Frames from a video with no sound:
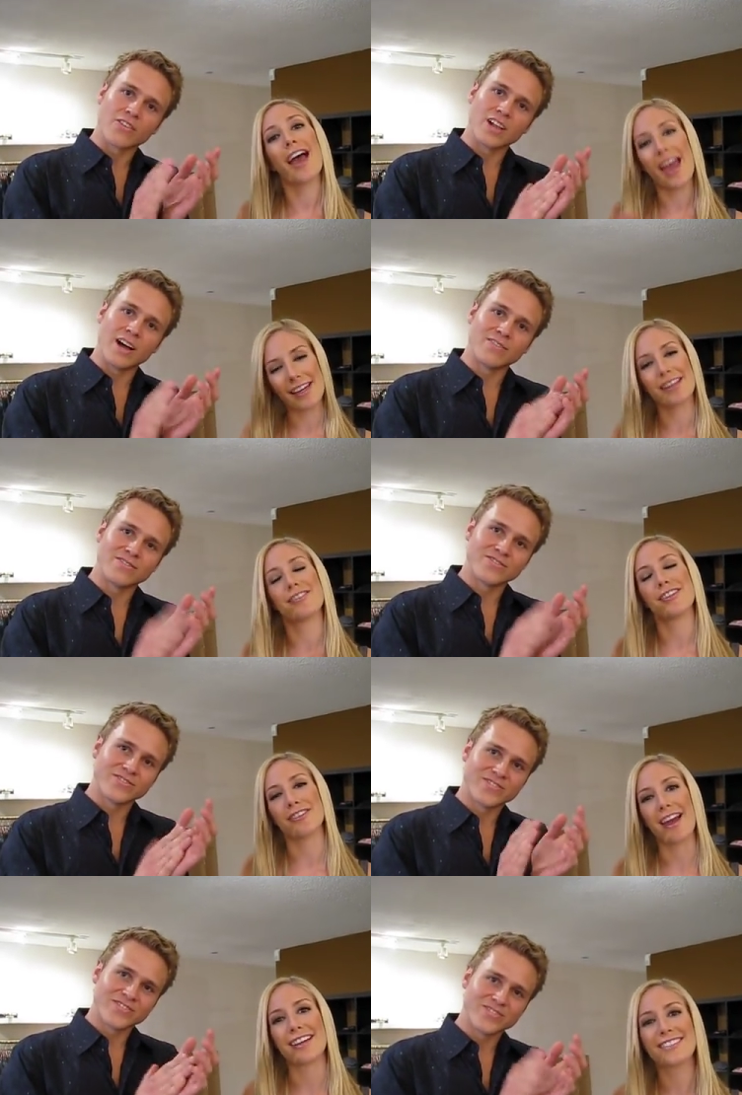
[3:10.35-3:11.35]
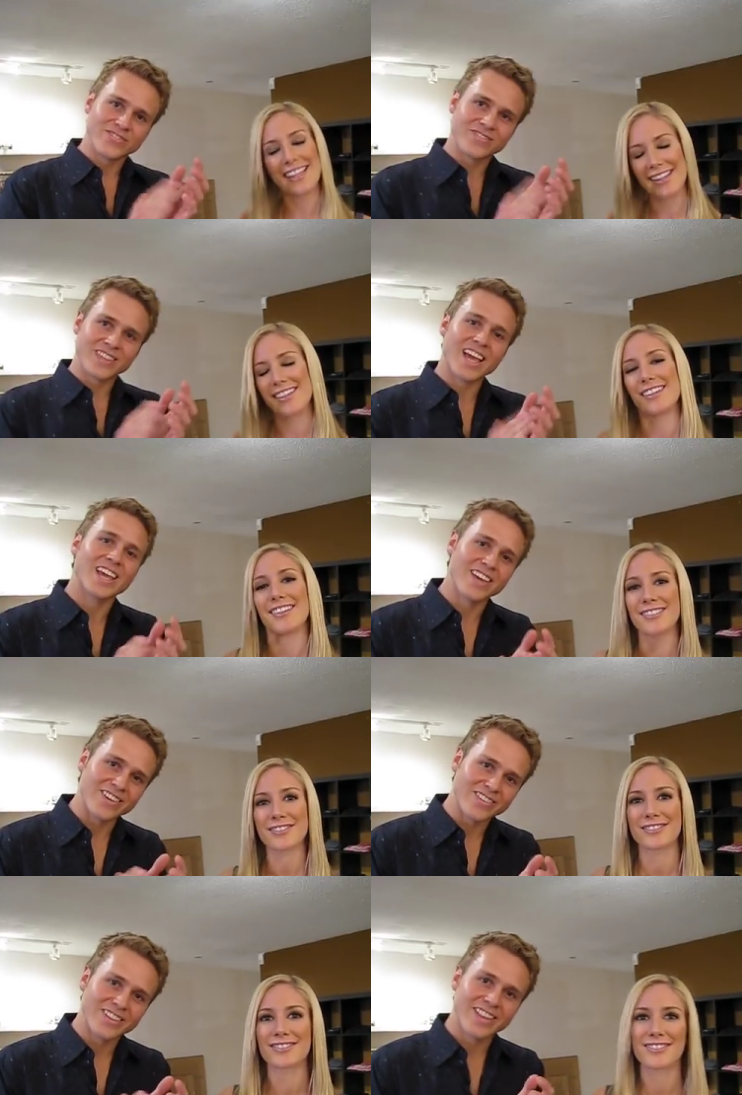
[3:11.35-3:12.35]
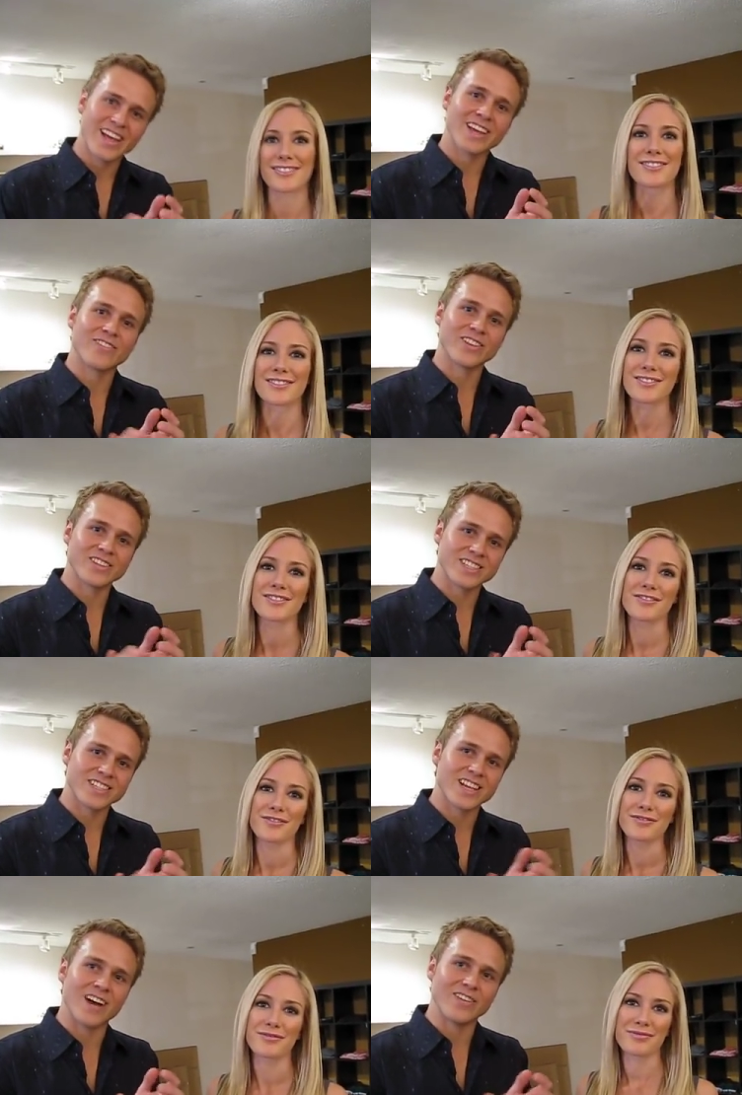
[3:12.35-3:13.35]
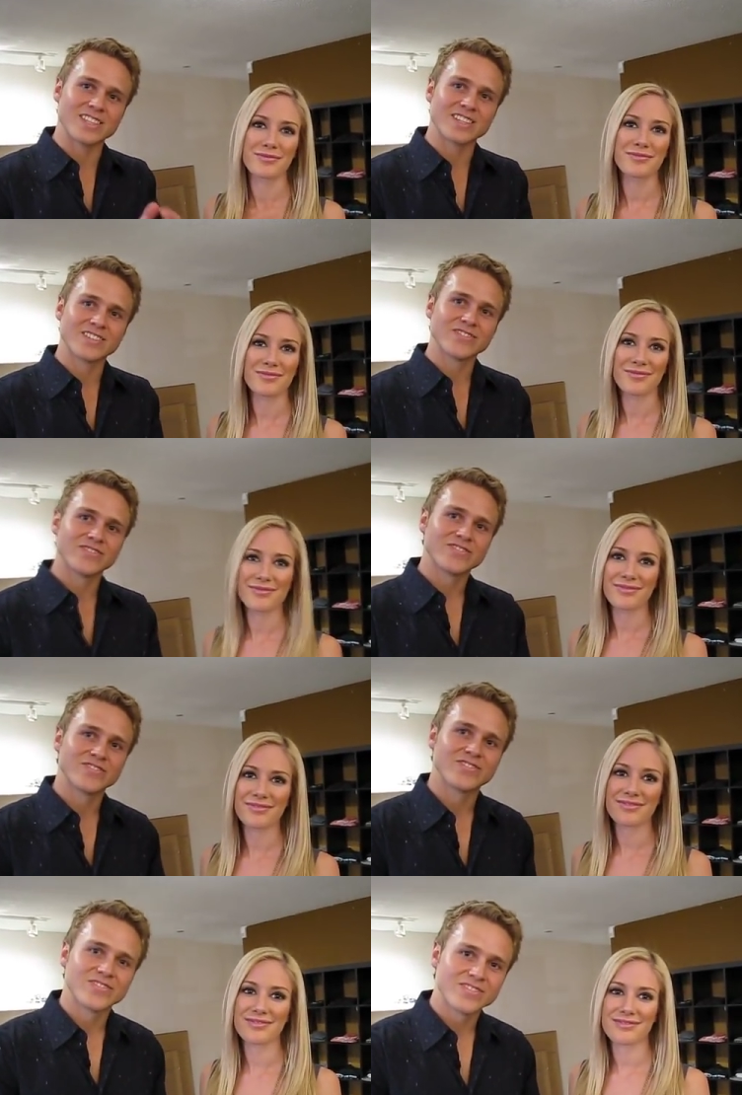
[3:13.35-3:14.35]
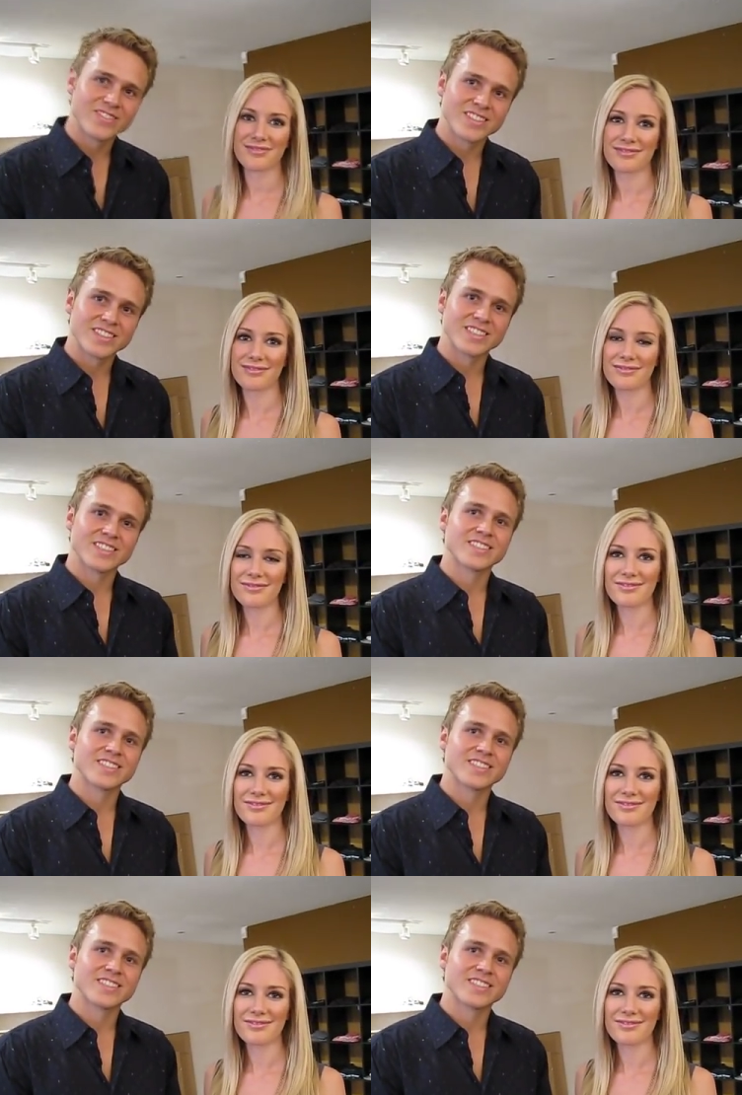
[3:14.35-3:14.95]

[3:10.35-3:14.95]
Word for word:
Speaker 1: Any of you write. Thank you. Thank you. Thank you for listening. Now I know previously when you